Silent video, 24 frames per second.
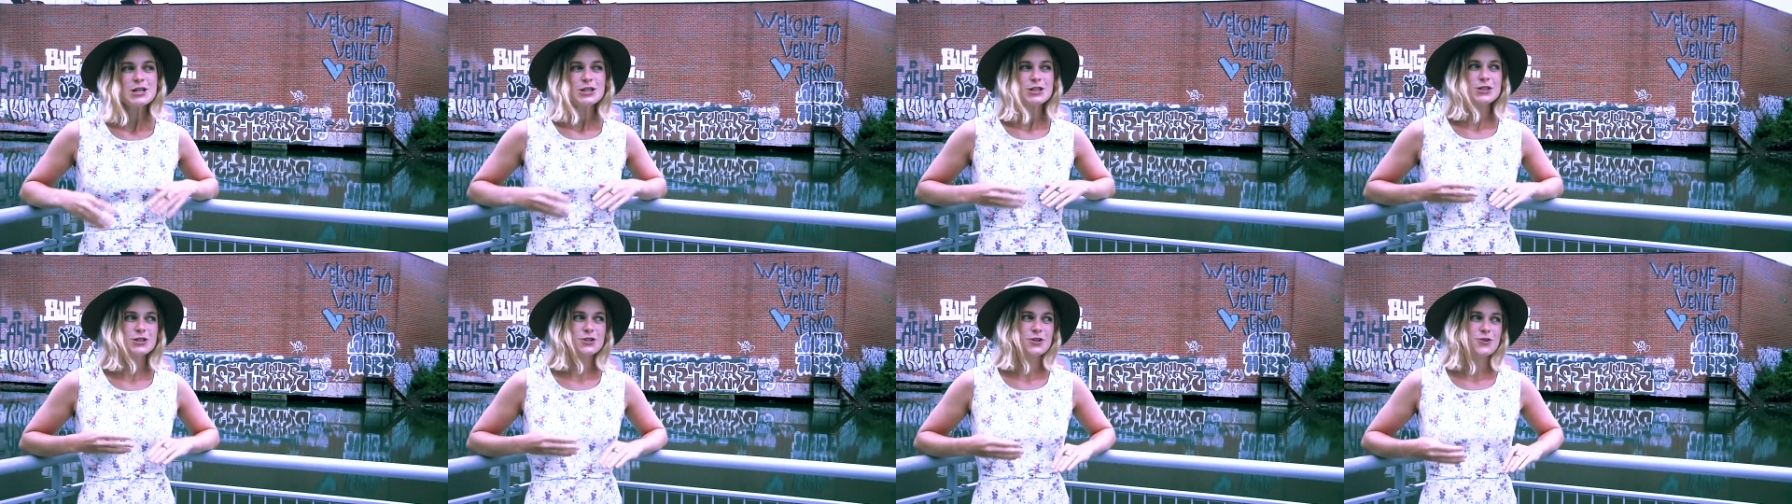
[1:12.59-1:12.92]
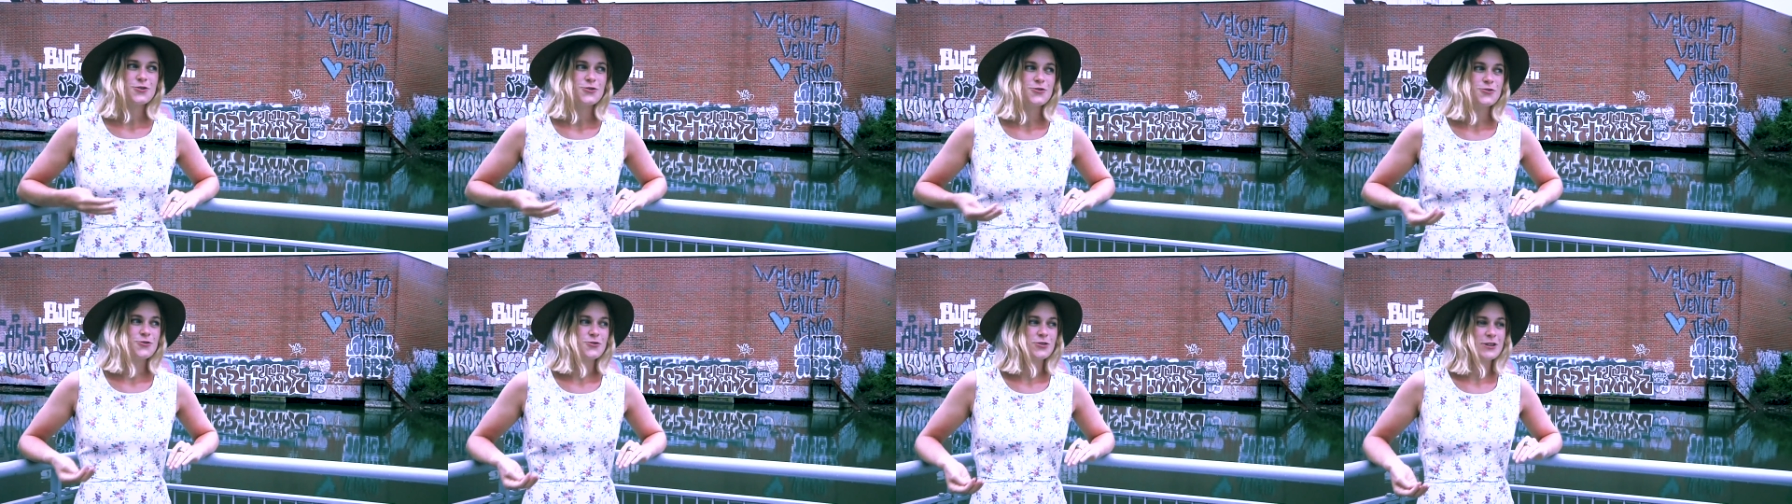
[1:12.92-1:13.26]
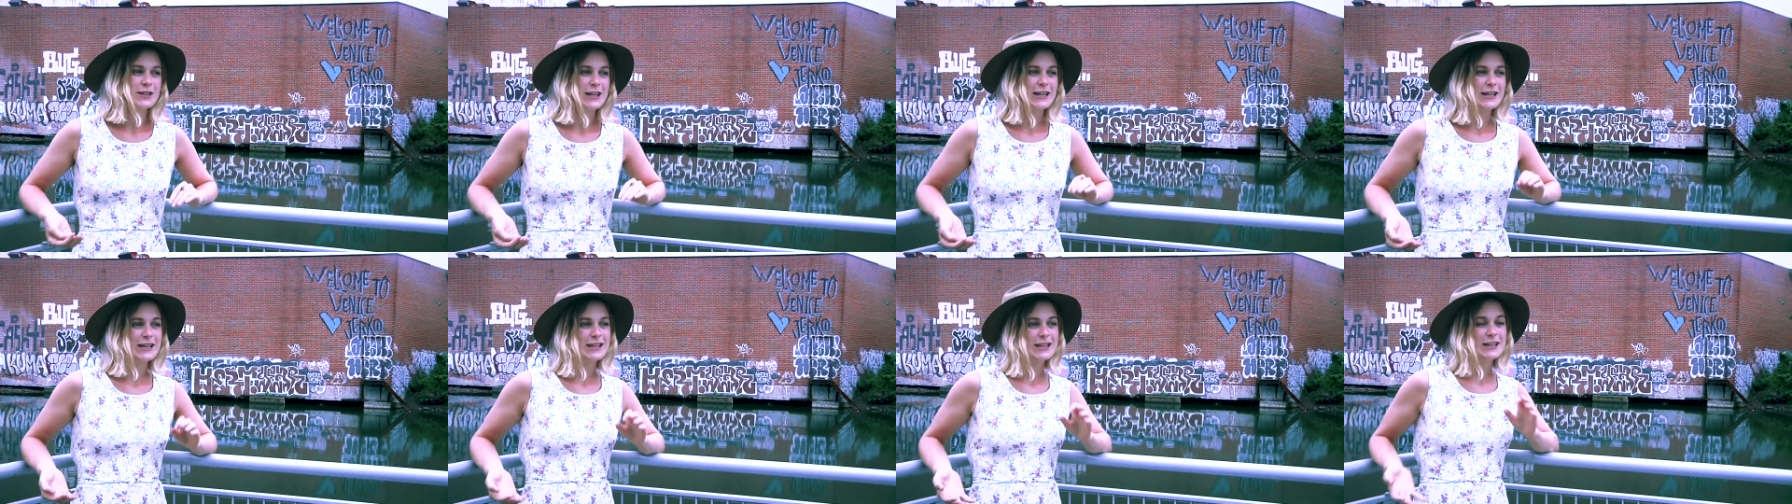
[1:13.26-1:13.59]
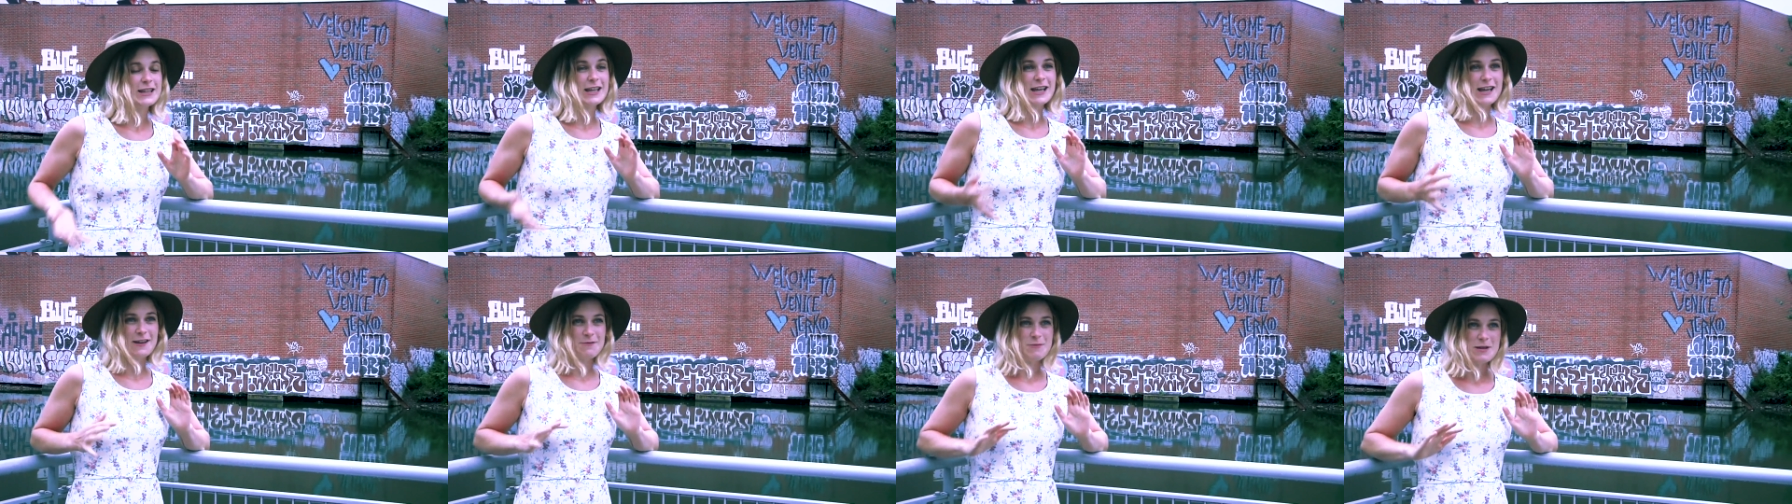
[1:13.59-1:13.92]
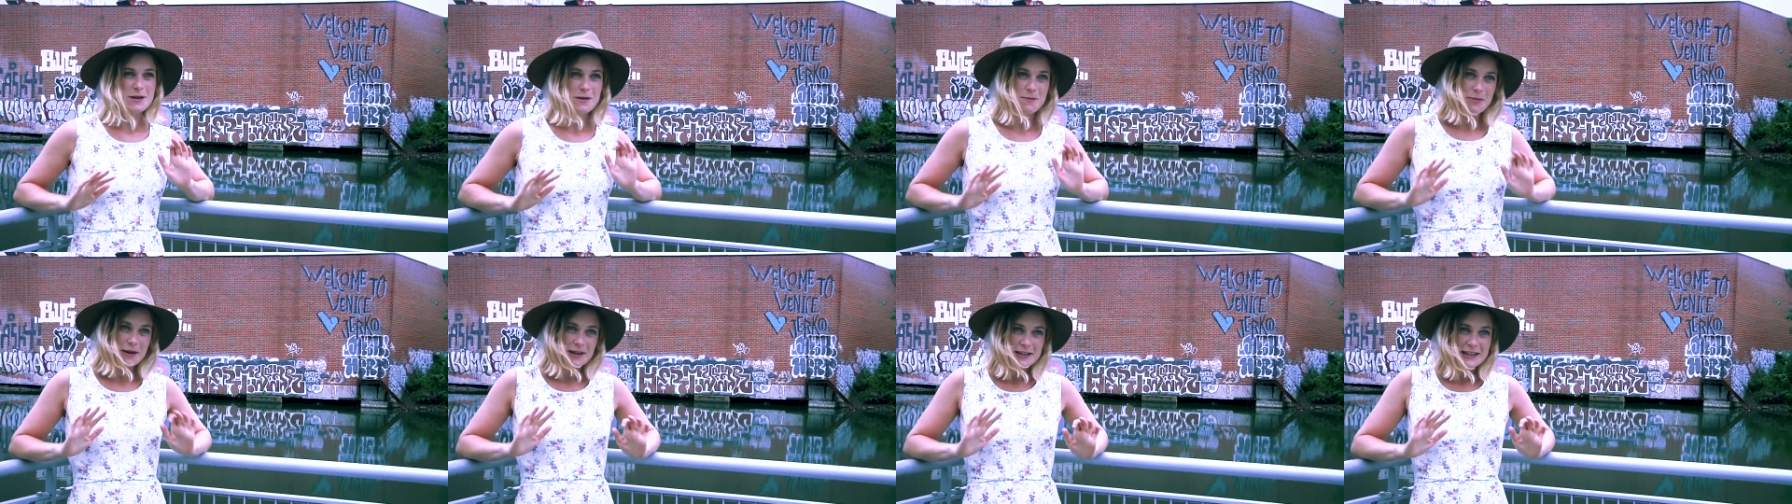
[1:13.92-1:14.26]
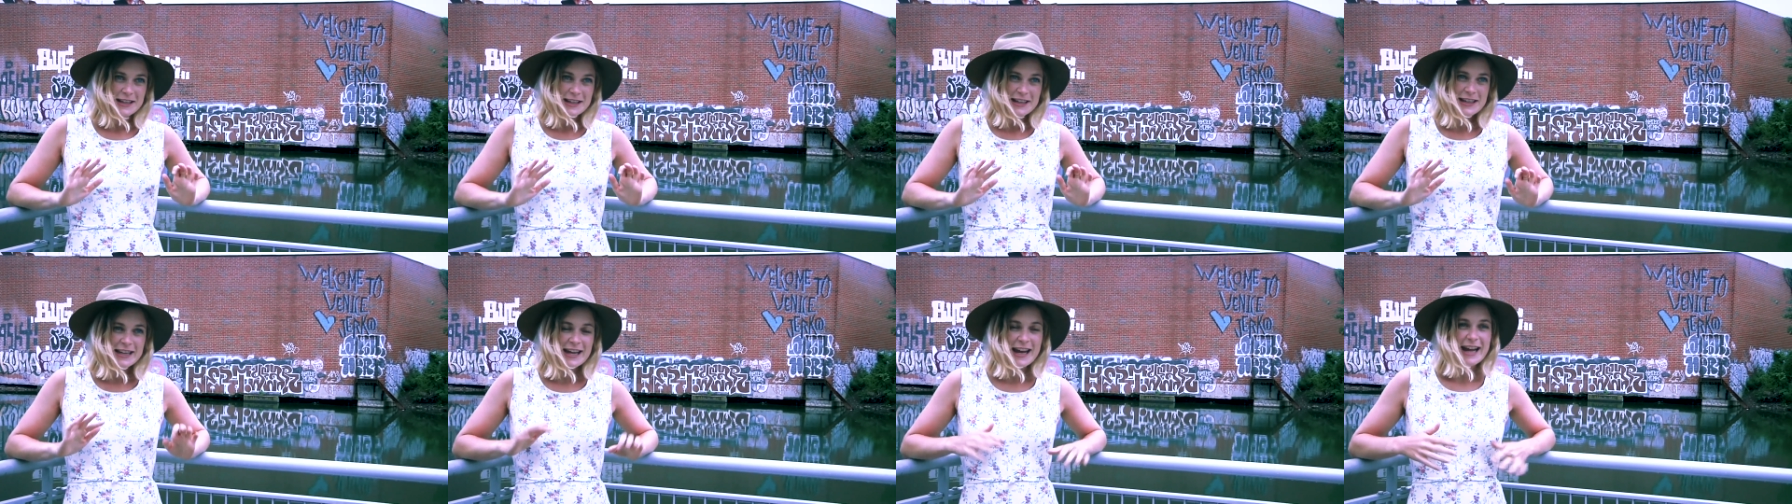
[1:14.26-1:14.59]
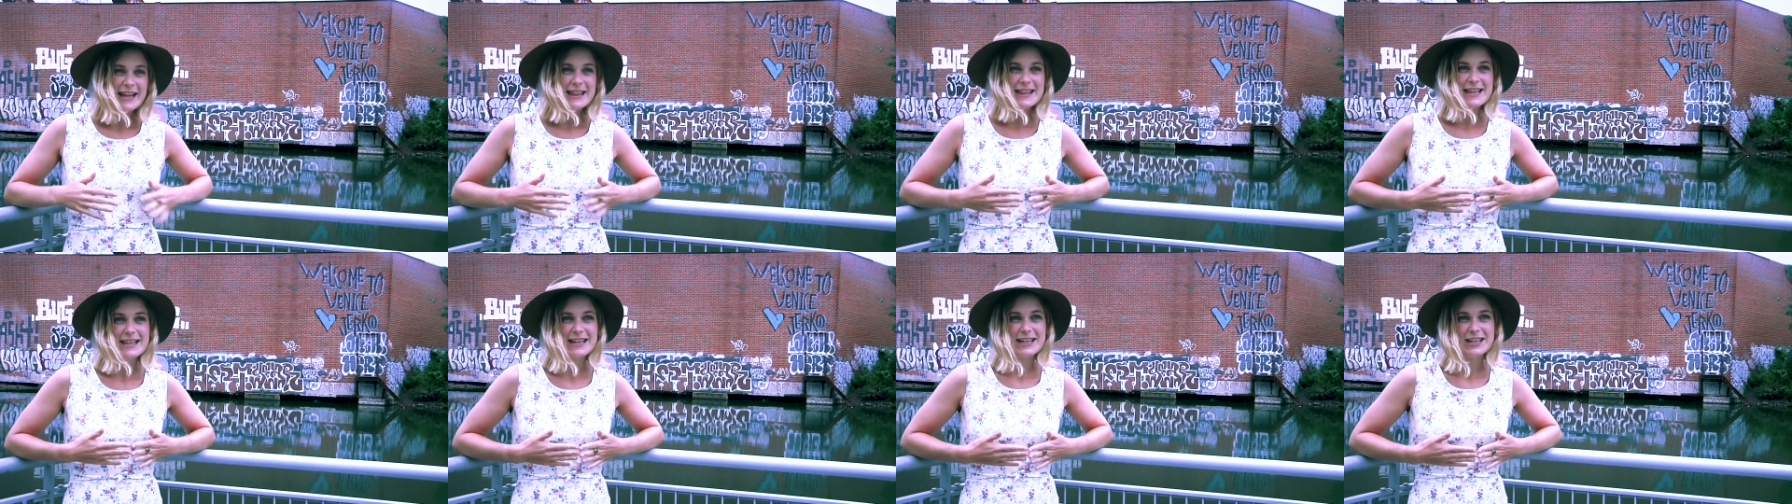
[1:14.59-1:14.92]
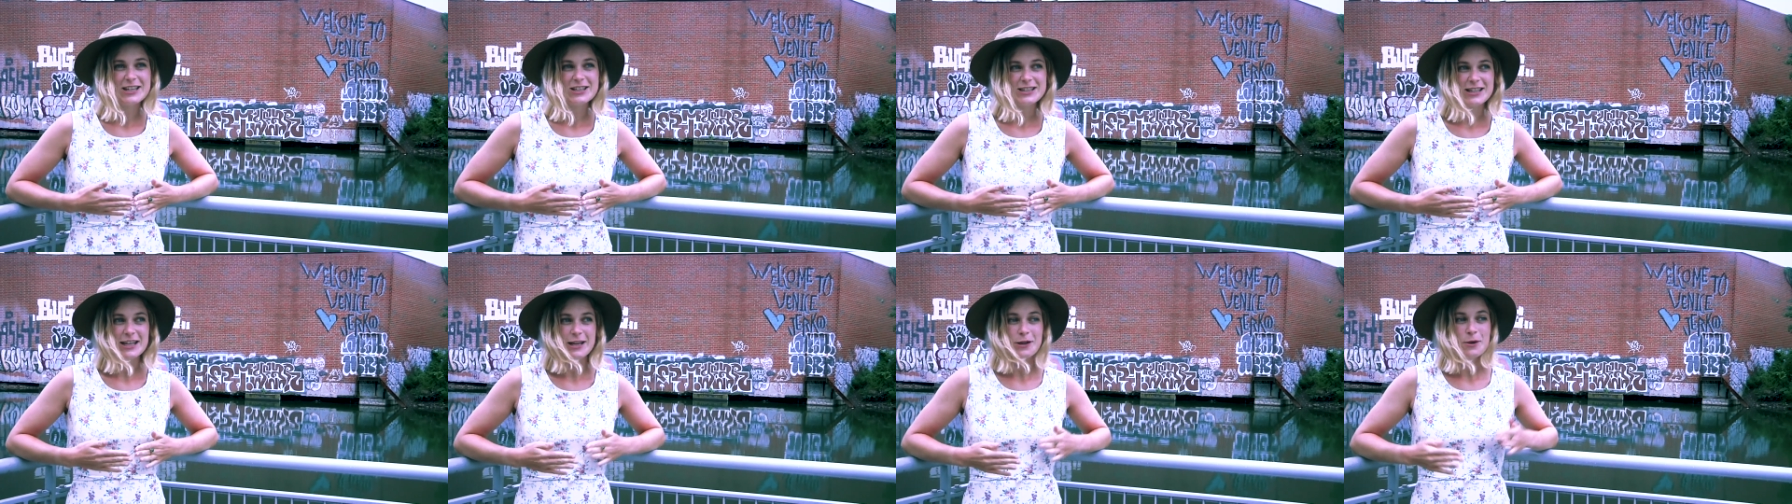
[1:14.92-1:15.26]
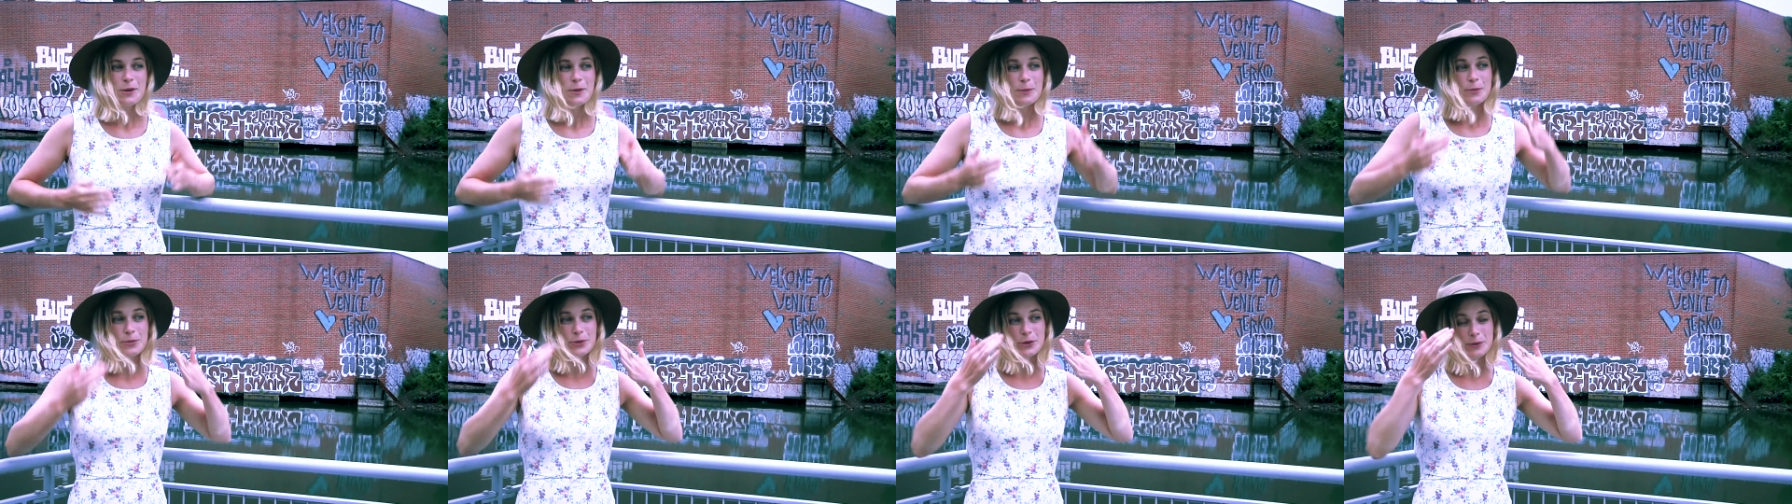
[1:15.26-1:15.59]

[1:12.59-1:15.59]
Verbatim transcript: So like they gave me a bunny and then I could like